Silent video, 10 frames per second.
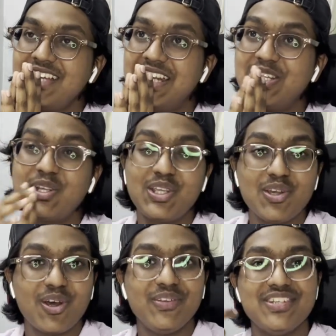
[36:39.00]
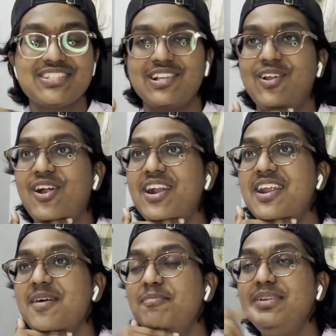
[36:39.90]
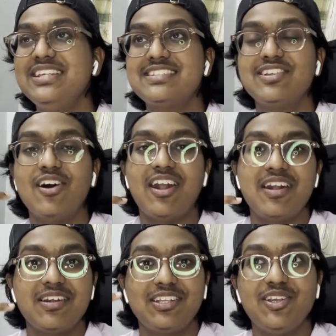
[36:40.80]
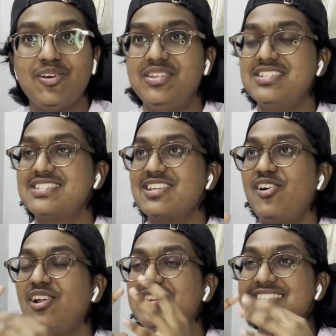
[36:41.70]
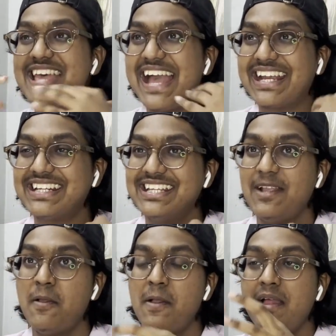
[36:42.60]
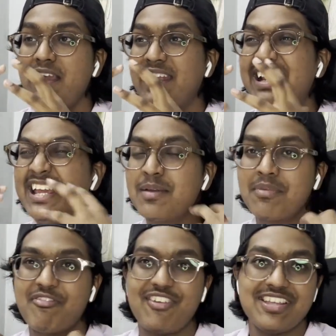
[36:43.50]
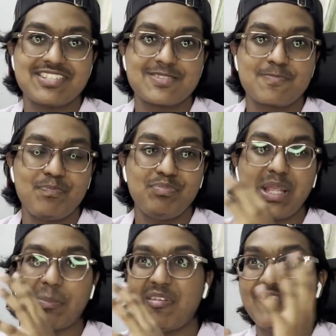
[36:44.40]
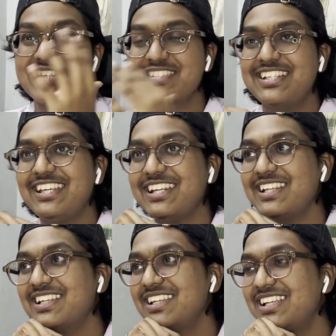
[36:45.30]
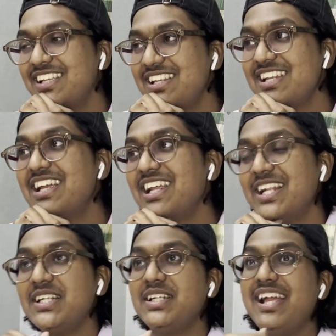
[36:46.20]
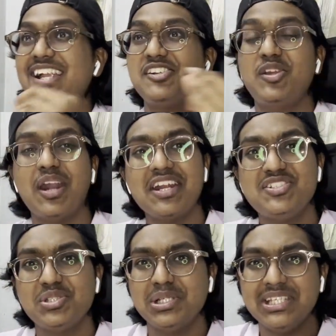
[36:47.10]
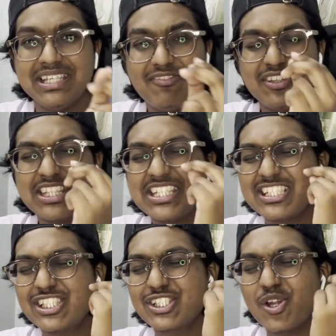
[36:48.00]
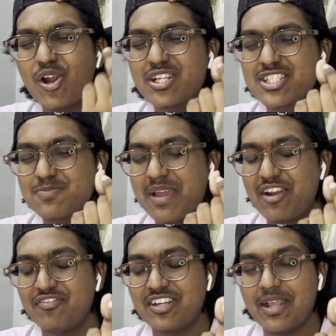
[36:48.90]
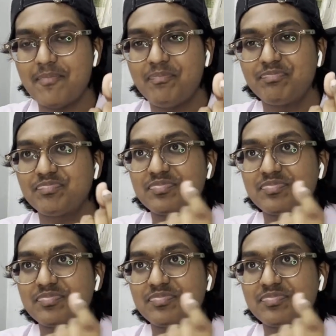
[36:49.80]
to cure this, Lord. Please God, cure this, all this acne, clear my face, make my face clear. And gradually, within a short span of time,